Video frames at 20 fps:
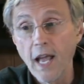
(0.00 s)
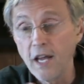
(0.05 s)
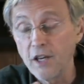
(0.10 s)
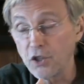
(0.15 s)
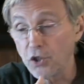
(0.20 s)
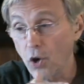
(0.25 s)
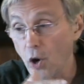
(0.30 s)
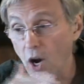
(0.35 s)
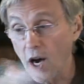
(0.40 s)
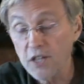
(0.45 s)

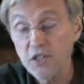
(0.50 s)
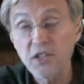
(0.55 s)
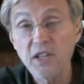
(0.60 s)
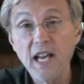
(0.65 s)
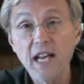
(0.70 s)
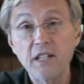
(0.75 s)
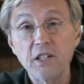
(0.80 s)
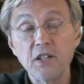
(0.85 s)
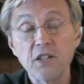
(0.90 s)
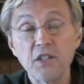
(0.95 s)
and toss
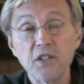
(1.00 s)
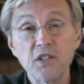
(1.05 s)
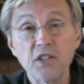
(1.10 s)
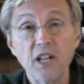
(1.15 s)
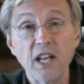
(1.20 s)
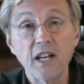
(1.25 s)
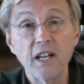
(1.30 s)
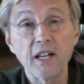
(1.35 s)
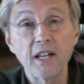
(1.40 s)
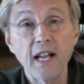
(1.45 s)
that to the
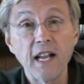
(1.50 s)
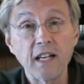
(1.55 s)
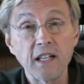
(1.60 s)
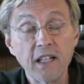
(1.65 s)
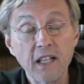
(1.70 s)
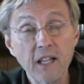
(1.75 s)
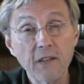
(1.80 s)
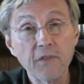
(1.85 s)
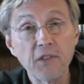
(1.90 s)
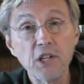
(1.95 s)
Senate
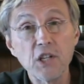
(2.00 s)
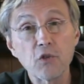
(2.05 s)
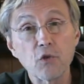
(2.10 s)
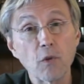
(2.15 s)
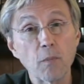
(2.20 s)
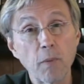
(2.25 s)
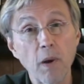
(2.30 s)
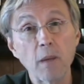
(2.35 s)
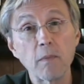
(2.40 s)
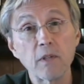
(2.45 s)
and give these
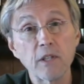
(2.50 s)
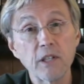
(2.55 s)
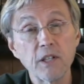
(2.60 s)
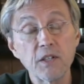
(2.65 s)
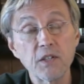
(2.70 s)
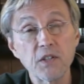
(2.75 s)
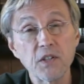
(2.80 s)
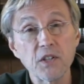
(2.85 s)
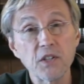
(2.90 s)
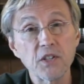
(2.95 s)

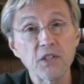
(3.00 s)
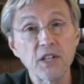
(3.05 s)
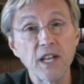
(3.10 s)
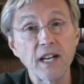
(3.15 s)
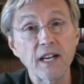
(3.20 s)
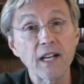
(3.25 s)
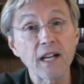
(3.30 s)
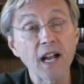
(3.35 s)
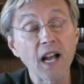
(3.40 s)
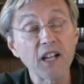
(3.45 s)
Republicans in the
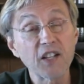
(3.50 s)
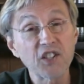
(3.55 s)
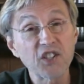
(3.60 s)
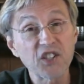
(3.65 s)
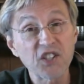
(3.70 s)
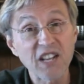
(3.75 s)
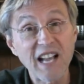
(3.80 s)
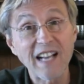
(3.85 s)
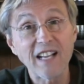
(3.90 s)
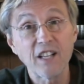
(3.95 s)
Senate a
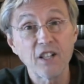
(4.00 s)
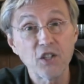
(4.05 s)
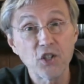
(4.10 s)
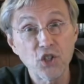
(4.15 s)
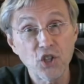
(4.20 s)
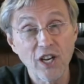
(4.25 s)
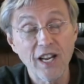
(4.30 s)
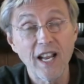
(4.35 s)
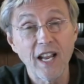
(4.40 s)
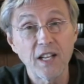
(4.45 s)
second
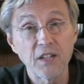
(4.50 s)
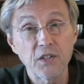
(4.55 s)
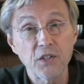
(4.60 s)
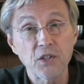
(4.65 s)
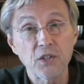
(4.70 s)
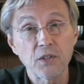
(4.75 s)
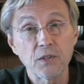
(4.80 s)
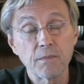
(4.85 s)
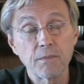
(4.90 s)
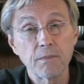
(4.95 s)

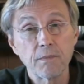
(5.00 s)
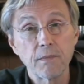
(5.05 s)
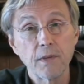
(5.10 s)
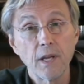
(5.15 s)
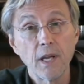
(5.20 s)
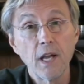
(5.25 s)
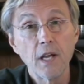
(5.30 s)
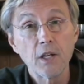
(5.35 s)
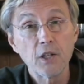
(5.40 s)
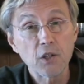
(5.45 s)
chance
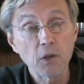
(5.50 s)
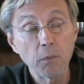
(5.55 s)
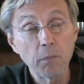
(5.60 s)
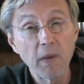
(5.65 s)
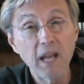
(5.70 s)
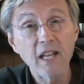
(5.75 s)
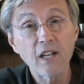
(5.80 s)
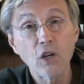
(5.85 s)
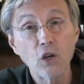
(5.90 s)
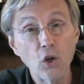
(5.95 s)
to
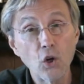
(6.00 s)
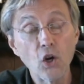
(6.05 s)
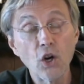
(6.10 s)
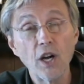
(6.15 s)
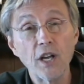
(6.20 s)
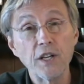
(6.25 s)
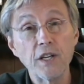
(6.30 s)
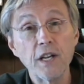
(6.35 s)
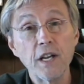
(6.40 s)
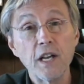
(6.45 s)
make
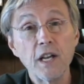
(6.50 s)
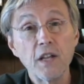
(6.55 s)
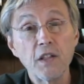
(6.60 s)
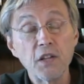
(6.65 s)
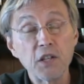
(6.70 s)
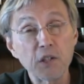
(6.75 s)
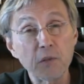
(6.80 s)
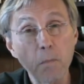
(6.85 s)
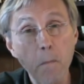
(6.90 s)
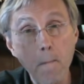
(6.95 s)
good
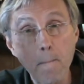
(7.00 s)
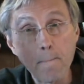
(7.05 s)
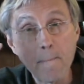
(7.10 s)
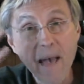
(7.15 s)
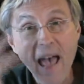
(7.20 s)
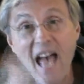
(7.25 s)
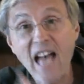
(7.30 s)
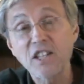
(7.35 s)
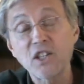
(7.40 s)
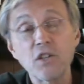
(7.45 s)
this
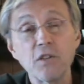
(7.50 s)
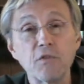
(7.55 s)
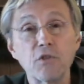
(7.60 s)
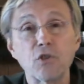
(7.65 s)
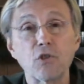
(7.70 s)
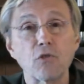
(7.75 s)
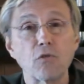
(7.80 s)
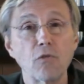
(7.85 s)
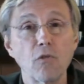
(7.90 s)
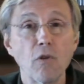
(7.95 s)
massive
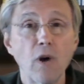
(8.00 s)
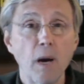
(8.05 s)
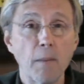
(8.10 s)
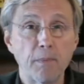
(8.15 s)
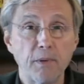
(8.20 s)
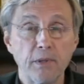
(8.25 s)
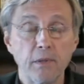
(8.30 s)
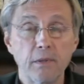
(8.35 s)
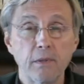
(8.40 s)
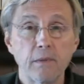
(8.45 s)
screw
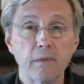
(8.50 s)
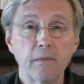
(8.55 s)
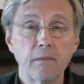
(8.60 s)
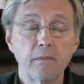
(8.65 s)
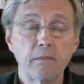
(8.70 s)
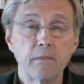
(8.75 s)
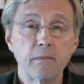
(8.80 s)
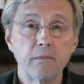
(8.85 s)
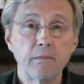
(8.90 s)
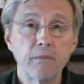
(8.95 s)
up
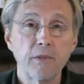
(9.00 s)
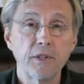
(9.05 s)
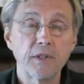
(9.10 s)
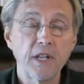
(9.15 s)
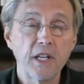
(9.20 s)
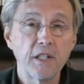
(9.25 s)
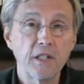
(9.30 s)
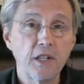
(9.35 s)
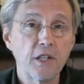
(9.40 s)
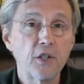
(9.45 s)
that
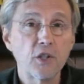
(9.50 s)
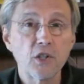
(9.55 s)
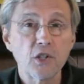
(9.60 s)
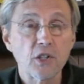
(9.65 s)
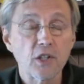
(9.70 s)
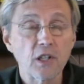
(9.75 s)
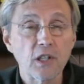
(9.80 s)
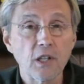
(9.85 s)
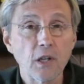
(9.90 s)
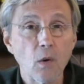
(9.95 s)
they did
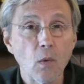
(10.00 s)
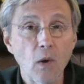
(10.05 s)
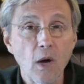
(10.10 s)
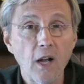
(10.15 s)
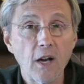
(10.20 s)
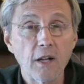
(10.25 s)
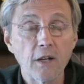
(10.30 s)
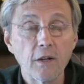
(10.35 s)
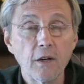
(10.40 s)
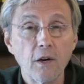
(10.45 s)
just a little
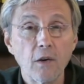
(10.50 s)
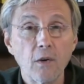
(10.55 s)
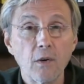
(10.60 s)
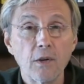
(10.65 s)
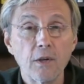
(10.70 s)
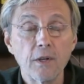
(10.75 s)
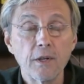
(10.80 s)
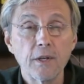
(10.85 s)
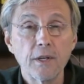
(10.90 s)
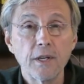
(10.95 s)
while ago
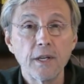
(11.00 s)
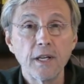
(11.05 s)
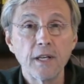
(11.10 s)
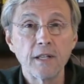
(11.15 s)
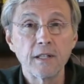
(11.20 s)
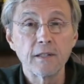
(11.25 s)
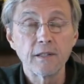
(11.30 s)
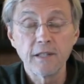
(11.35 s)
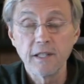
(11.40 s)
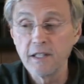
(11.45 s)

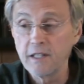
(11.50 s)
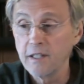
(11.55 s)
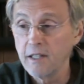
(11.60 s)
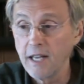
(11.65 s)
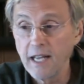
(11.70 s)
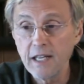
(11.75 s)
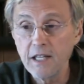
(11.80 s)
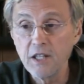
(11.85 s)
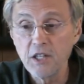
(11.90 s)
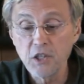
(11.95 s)
in, in
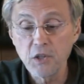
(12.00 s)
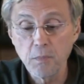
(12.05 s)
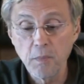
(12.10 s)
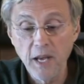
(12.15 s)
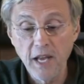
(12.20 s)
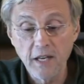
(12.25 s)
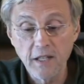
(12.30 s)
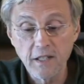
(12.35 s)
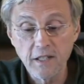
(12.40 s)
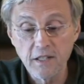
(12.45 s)
letting this
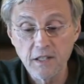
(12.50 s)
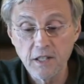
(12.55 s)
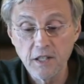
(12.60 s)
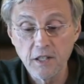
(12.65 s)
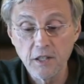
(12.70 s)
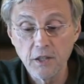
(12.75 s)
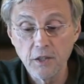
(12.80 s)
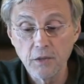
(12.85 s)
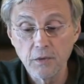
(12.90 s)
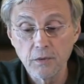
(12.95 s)
man
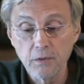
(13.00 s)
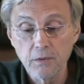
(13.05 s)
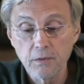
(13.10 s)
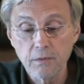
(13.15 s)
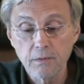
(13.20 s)
continue.